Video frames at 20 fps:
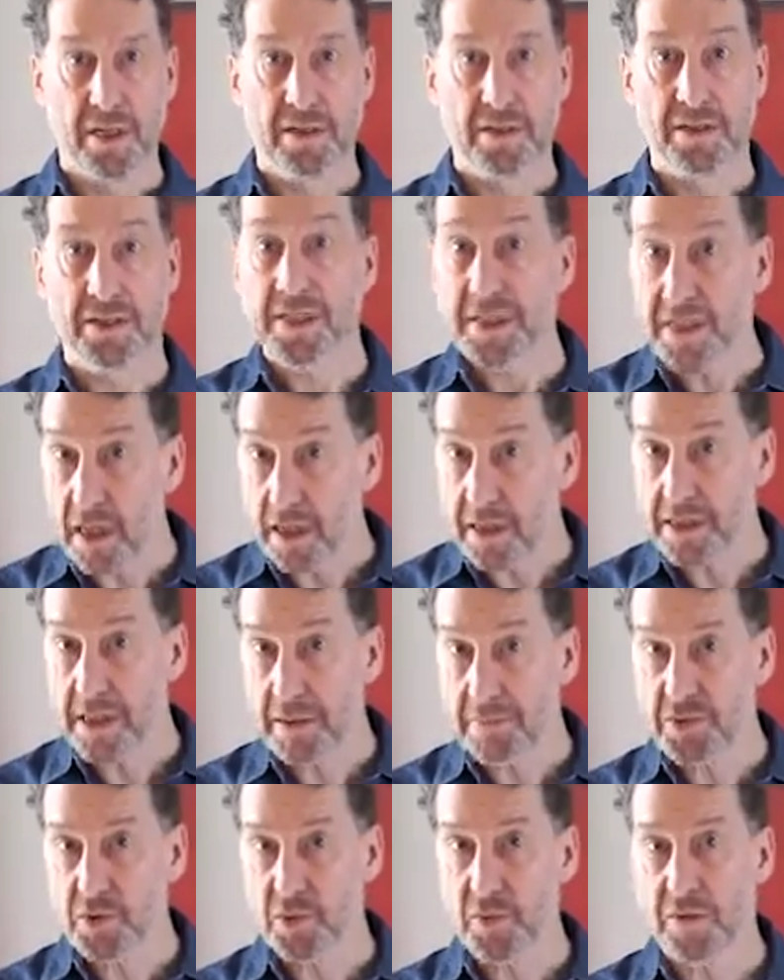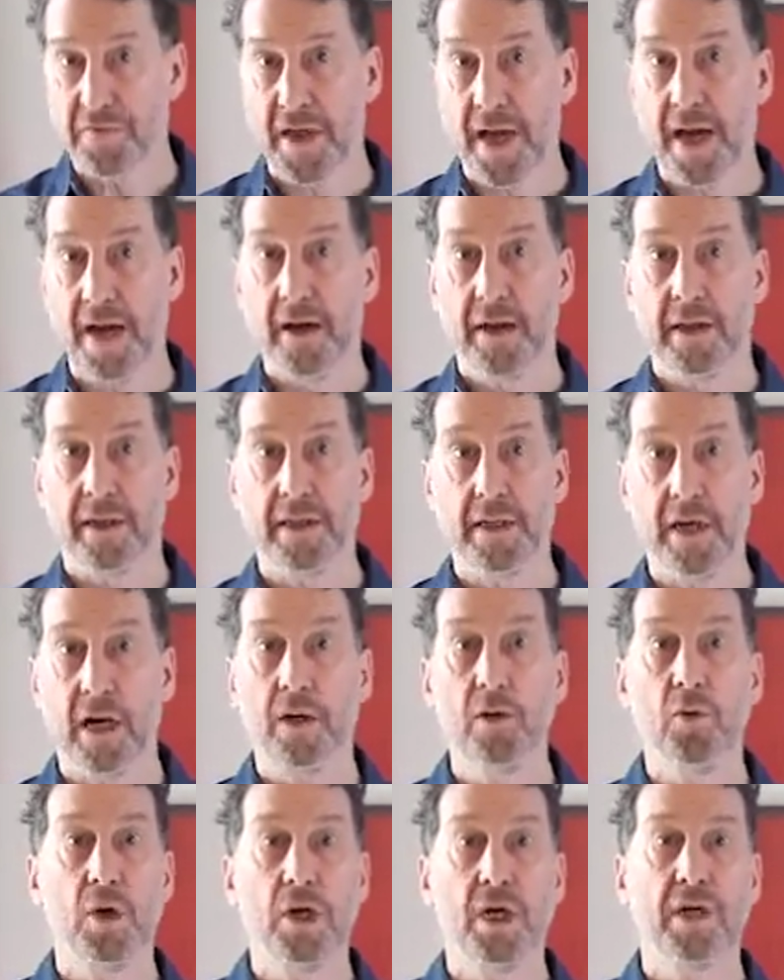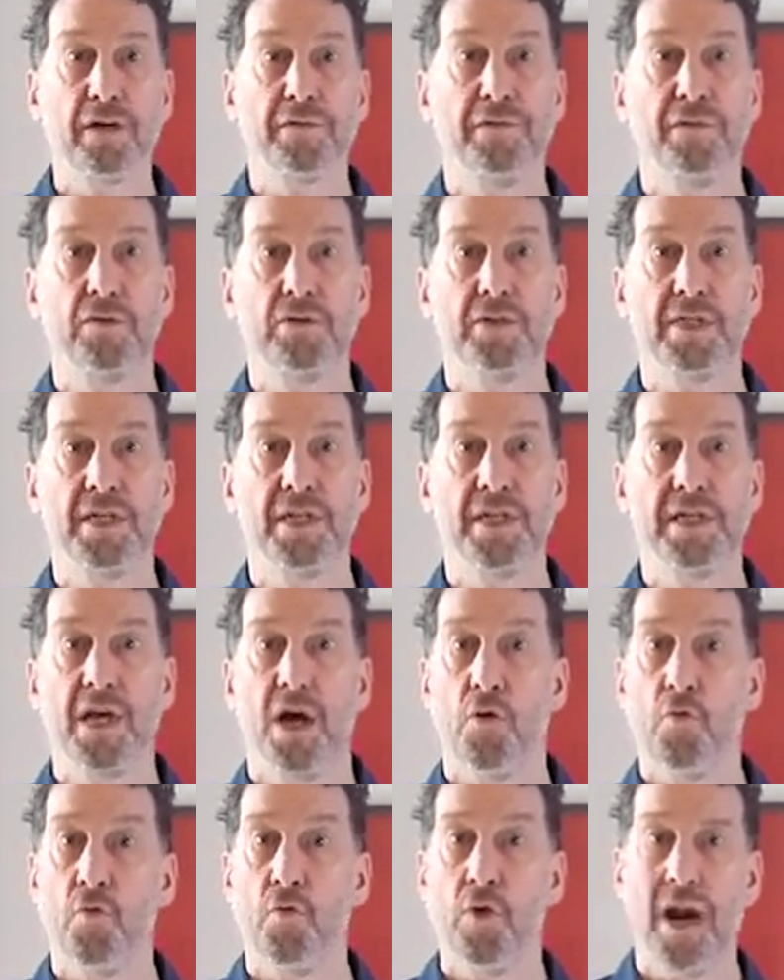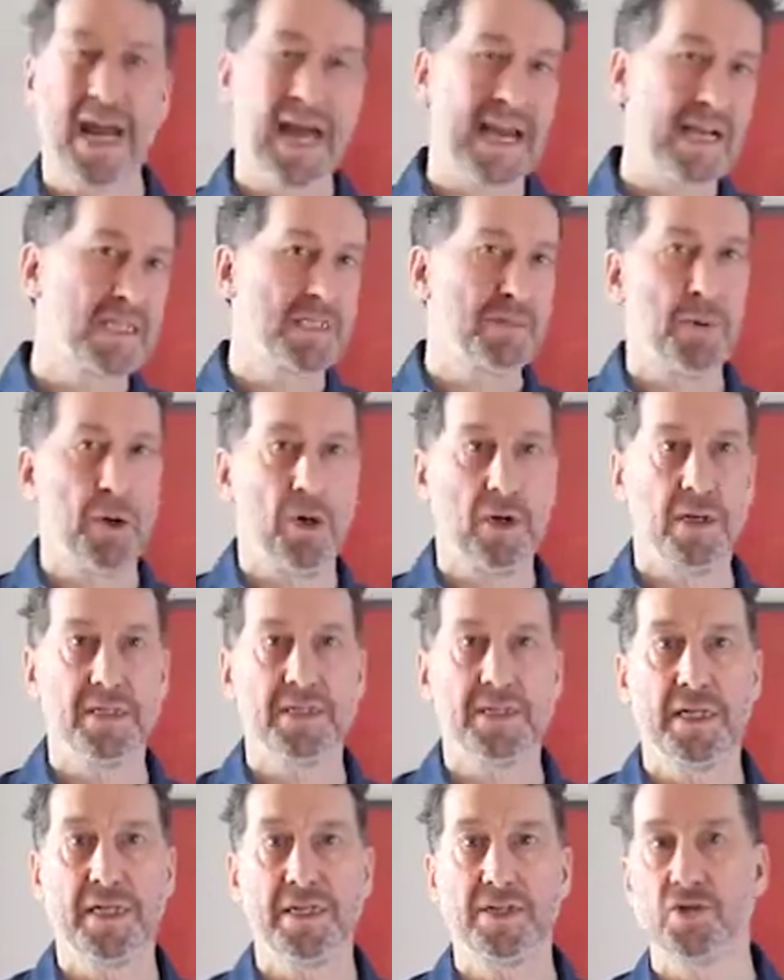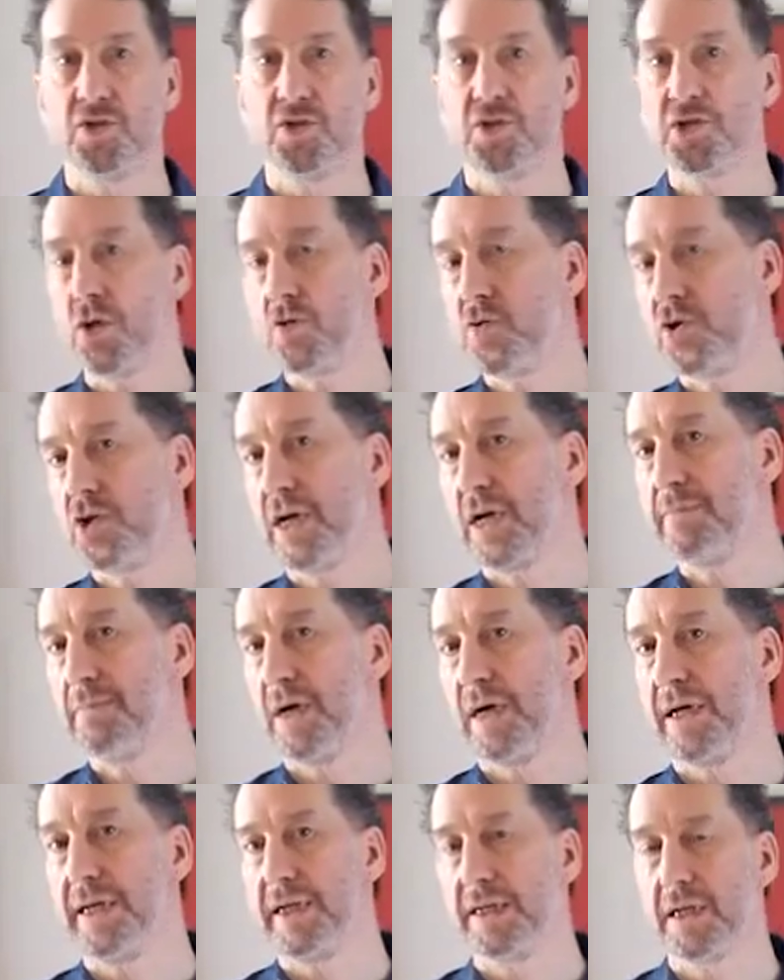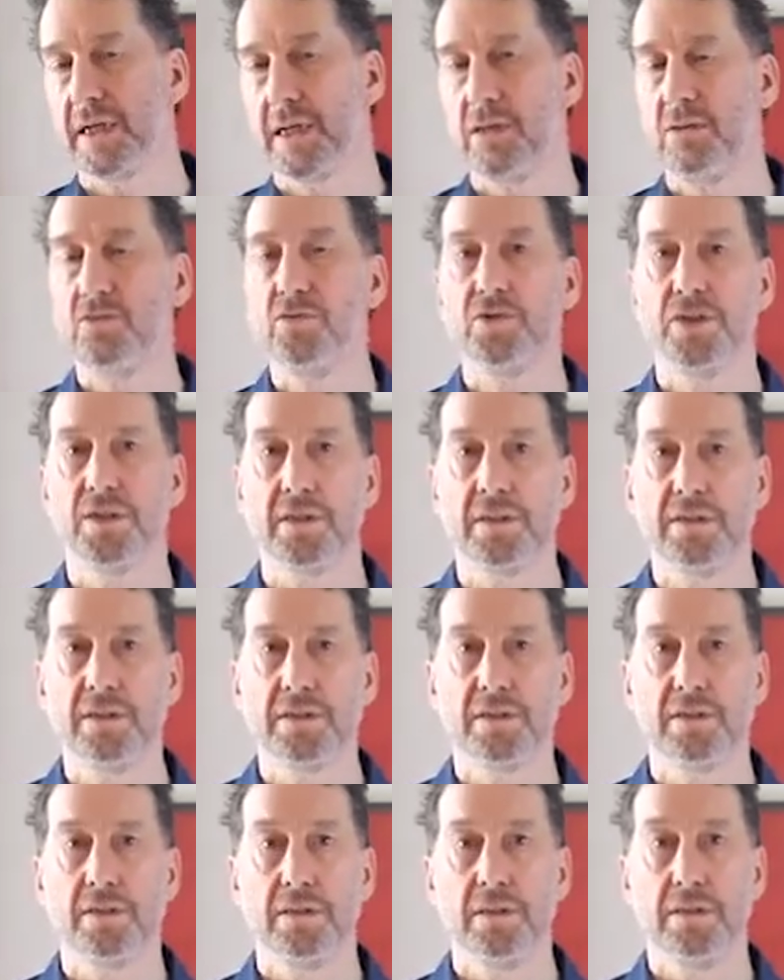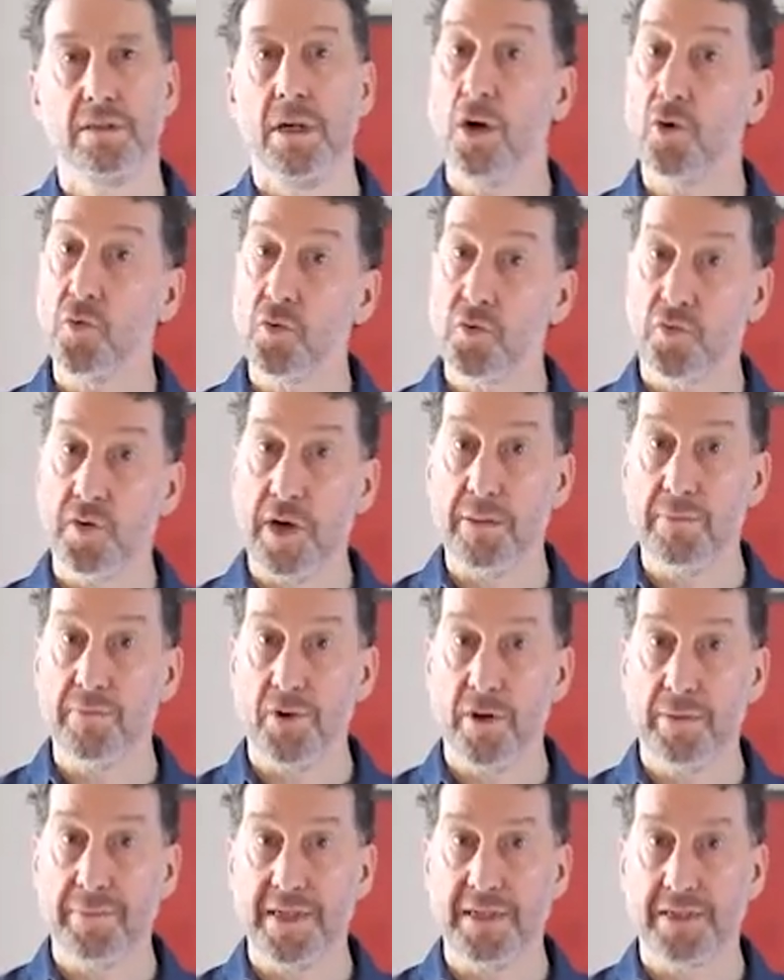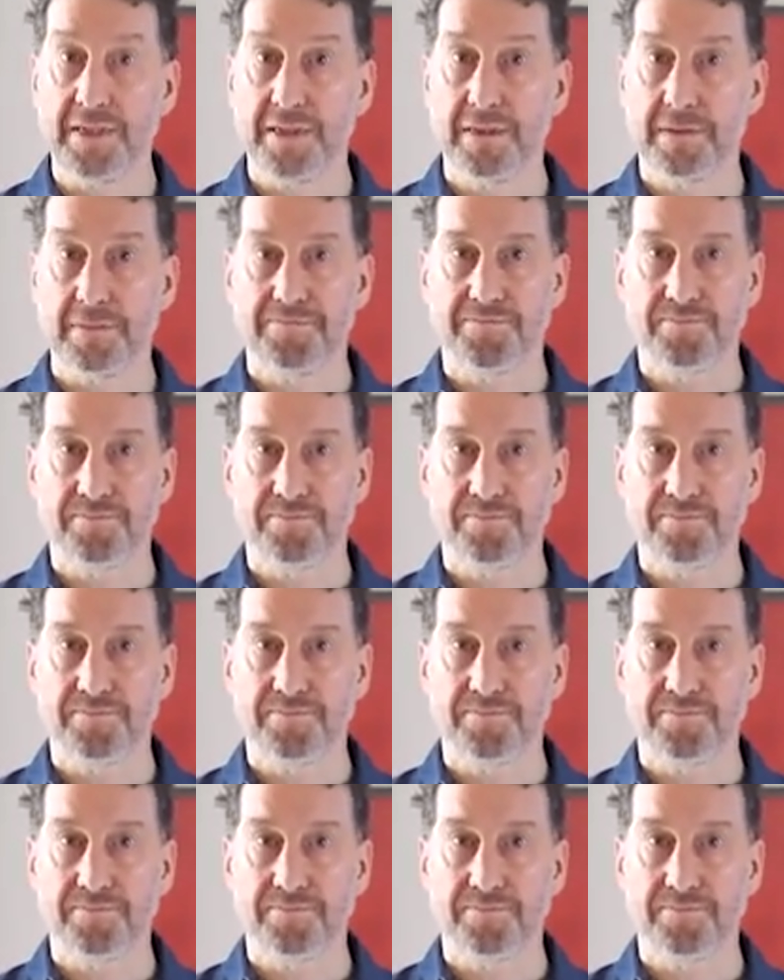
Startups with their young workforces, relaxed policies and socially minded cultures hold great promise.